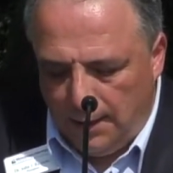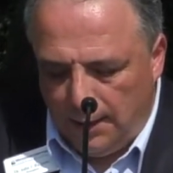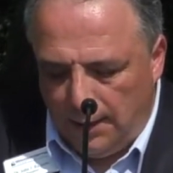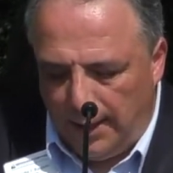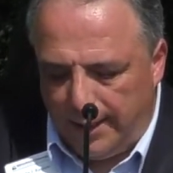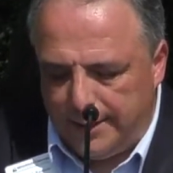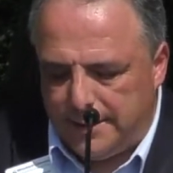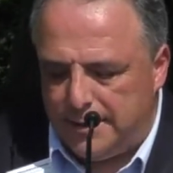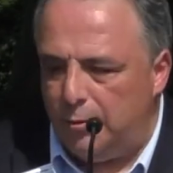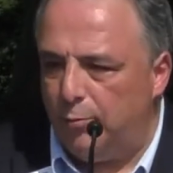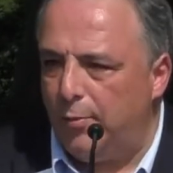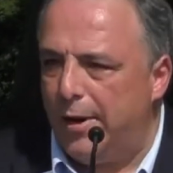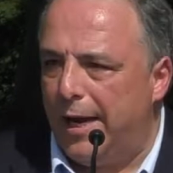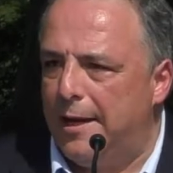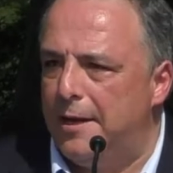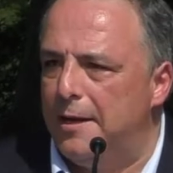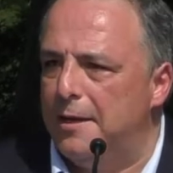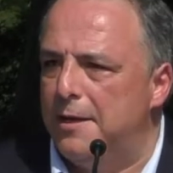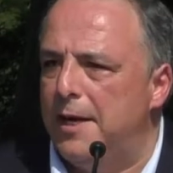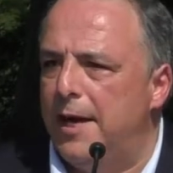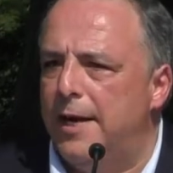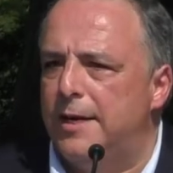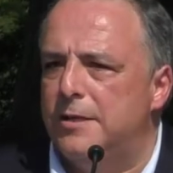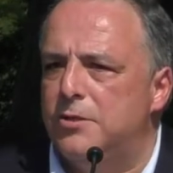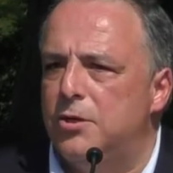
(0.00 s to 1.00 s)
like to
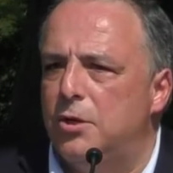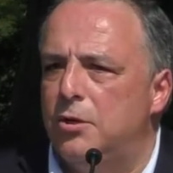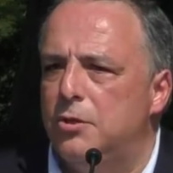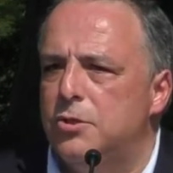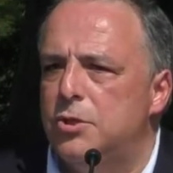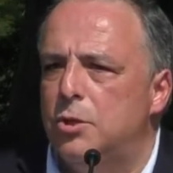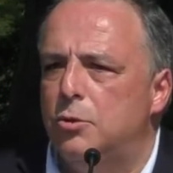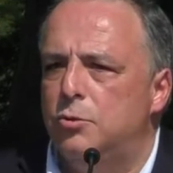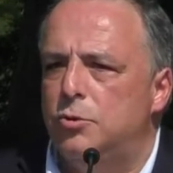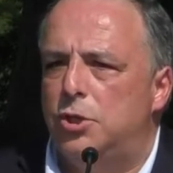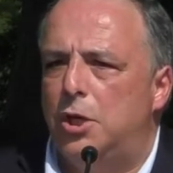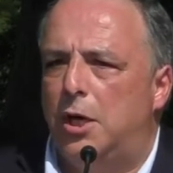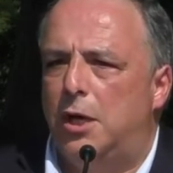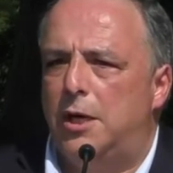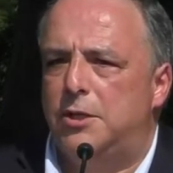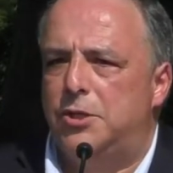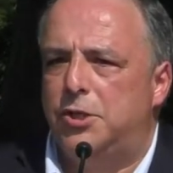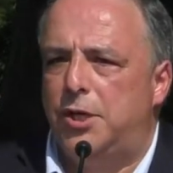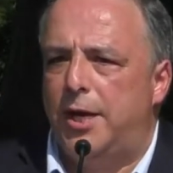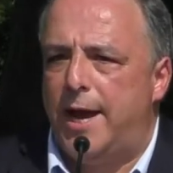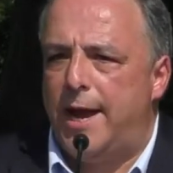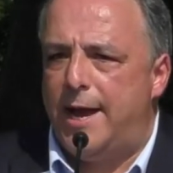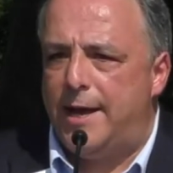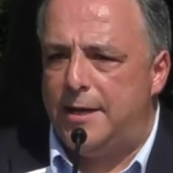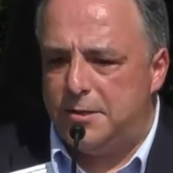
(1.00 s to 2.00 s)
recognize also Josh
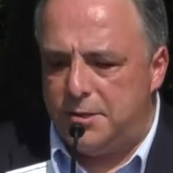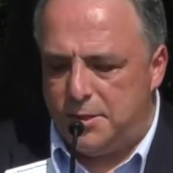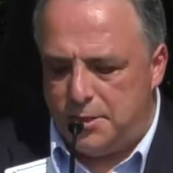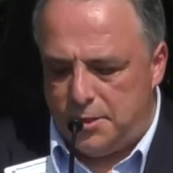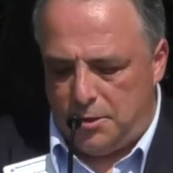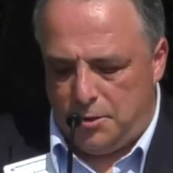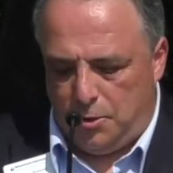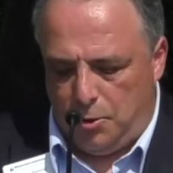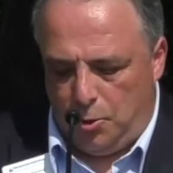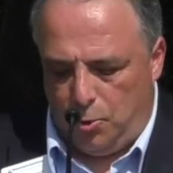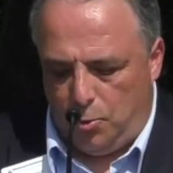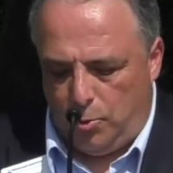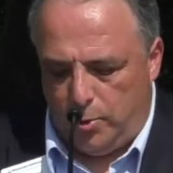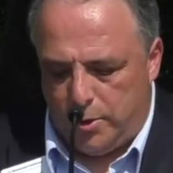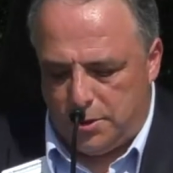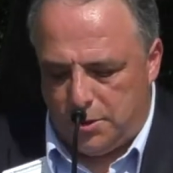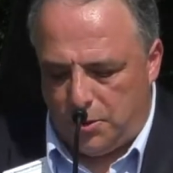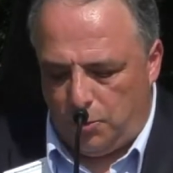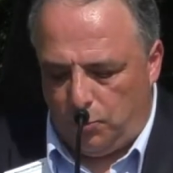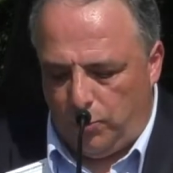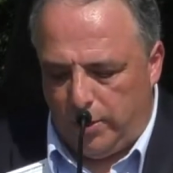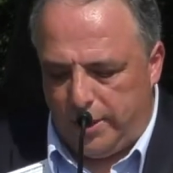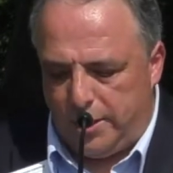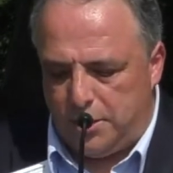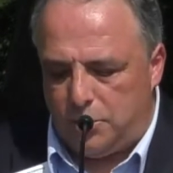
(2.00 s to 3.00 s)
Hess, who is
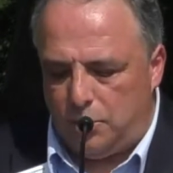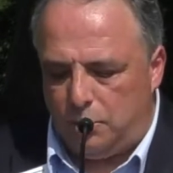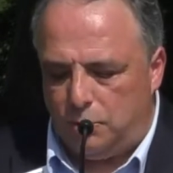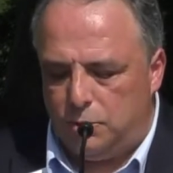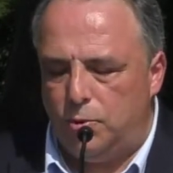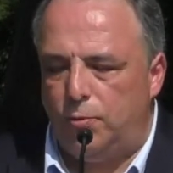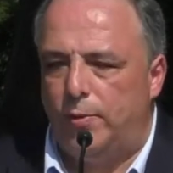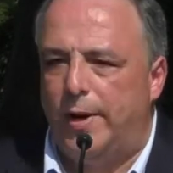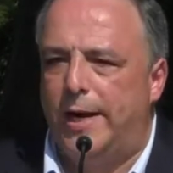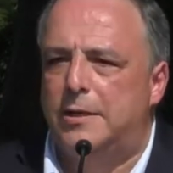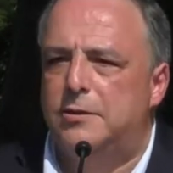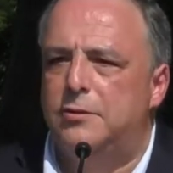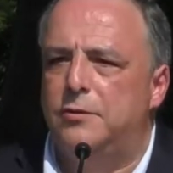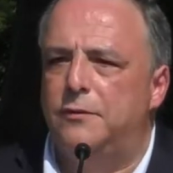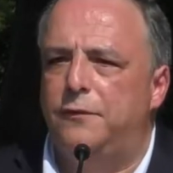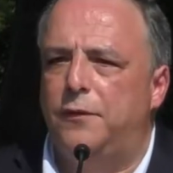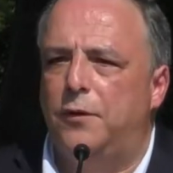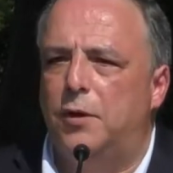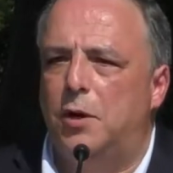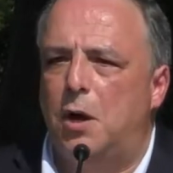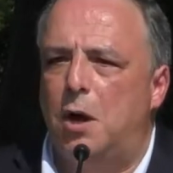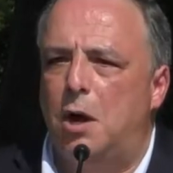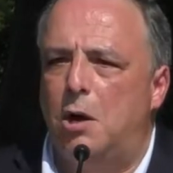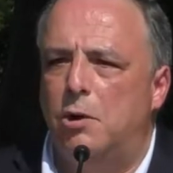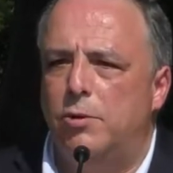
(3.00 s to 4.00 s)
the regional director for
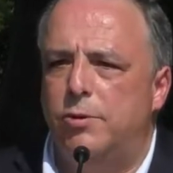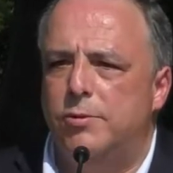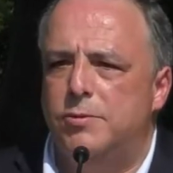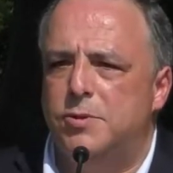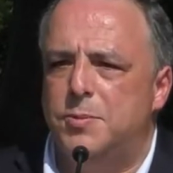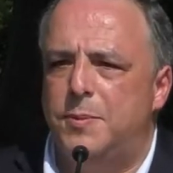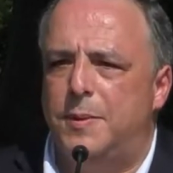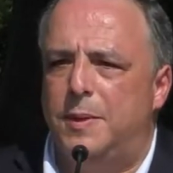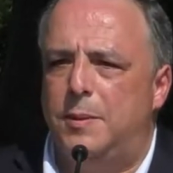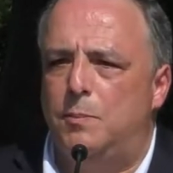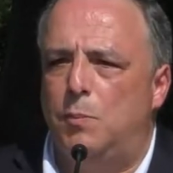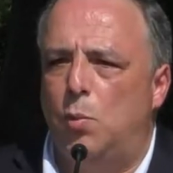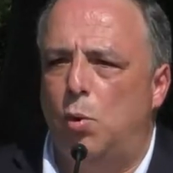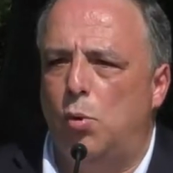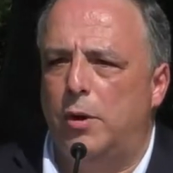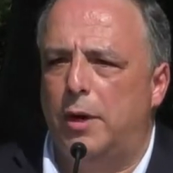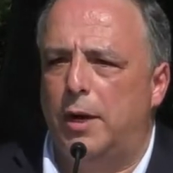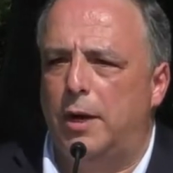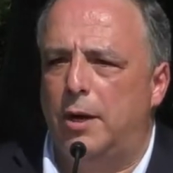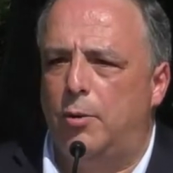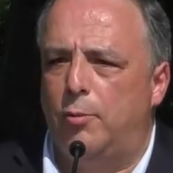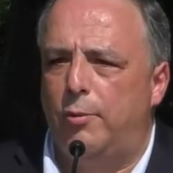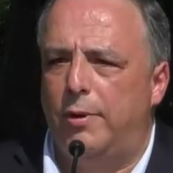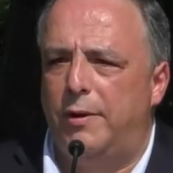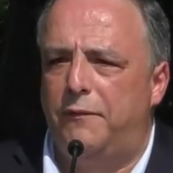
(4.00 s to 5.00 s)
Congressman
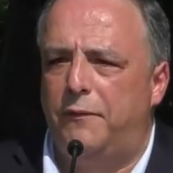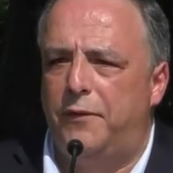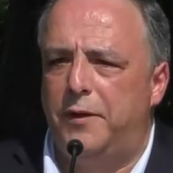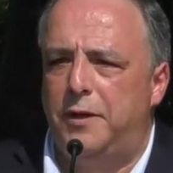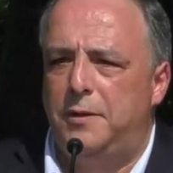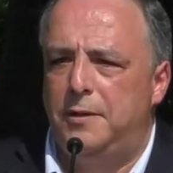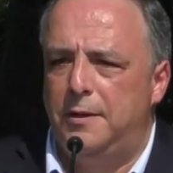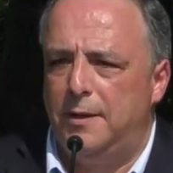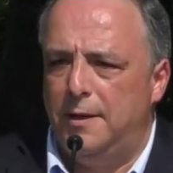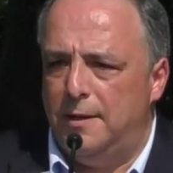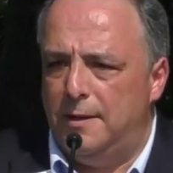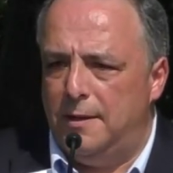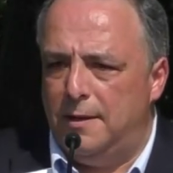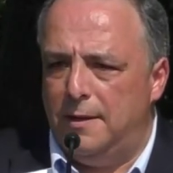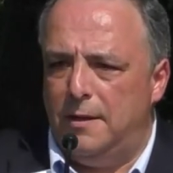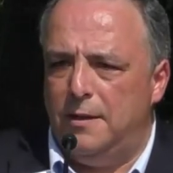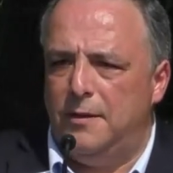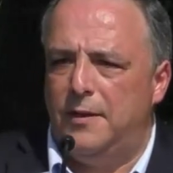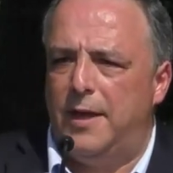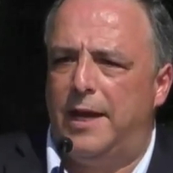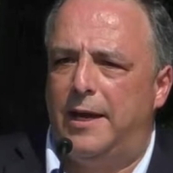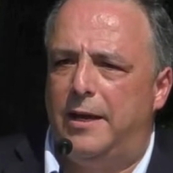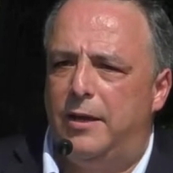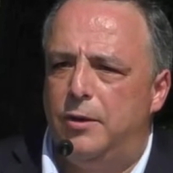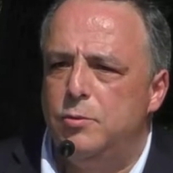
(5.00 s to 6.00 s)
Morgan Griffith.
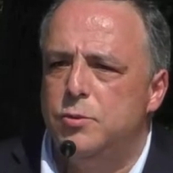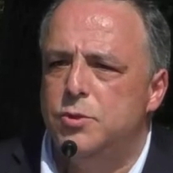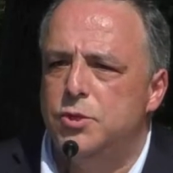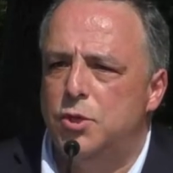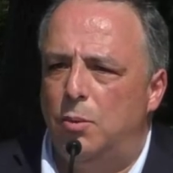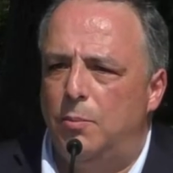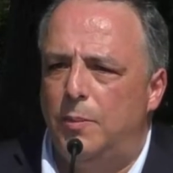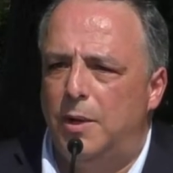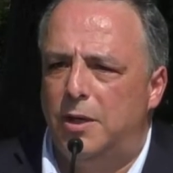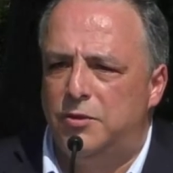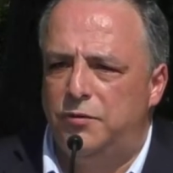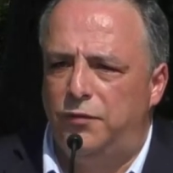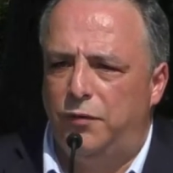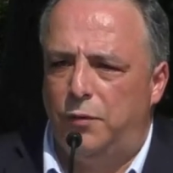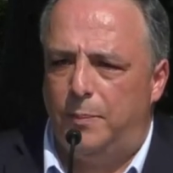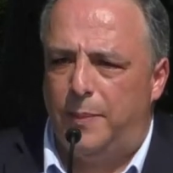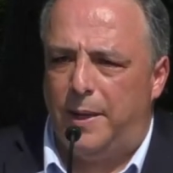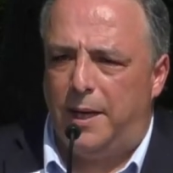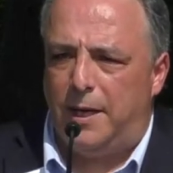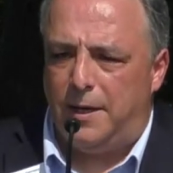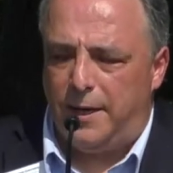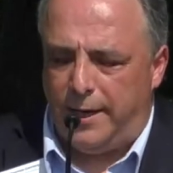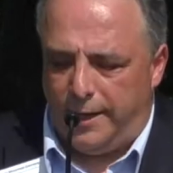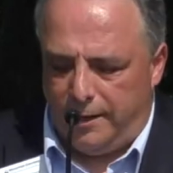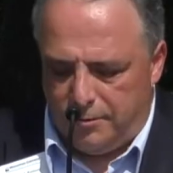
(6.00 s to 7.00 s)
Thank you so much for
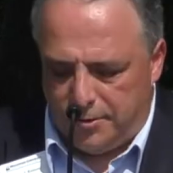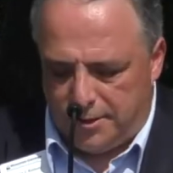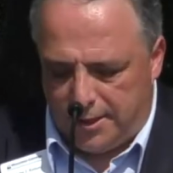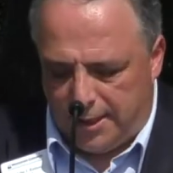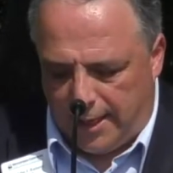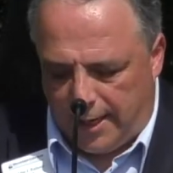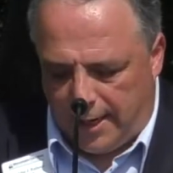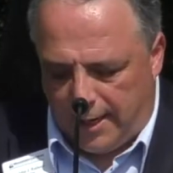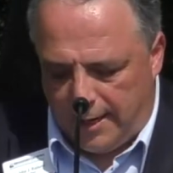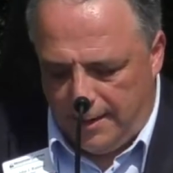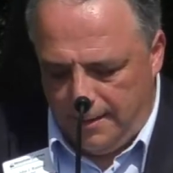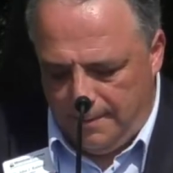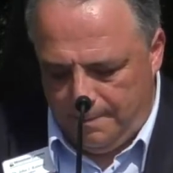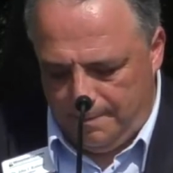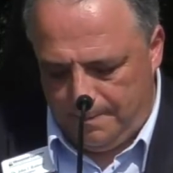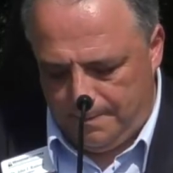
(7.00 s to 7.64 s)
being here today.